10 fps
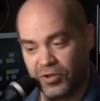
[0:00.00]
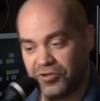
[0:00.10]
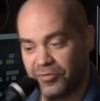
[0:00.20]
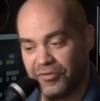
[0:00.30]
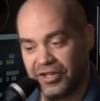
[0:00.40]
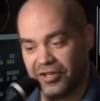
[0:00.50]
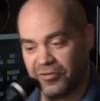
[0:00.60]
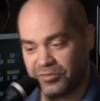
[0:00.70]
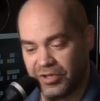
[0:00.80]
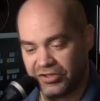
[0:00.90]
YouTube
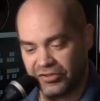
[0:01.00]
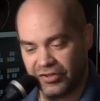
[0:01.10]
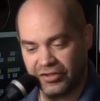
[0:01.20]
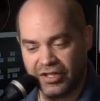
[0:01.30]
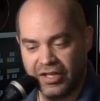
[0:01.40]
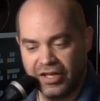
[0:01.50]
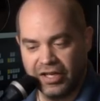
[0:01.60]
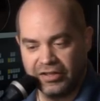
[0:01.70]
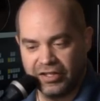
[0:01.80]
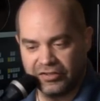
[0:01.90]
video which mentions it.
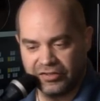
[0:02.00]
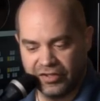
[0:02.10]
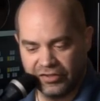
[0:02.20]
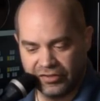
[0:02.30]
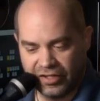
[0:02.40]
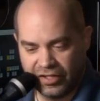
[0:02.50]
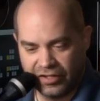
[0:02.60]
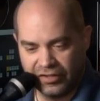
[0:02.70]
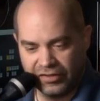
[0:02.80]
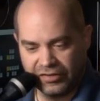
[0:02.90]
And that's this
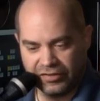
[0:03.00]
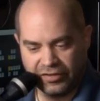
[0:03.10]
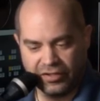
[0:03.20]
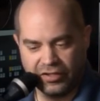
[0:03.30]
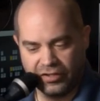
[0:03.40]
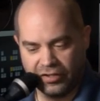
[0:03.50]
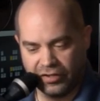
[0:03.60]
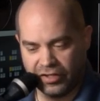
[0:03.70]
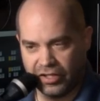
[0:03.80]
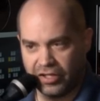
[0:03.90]
is
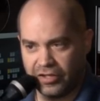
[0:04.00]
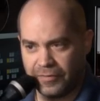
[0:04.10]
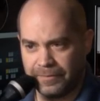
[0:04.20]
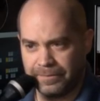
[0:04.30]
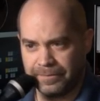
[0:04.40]
the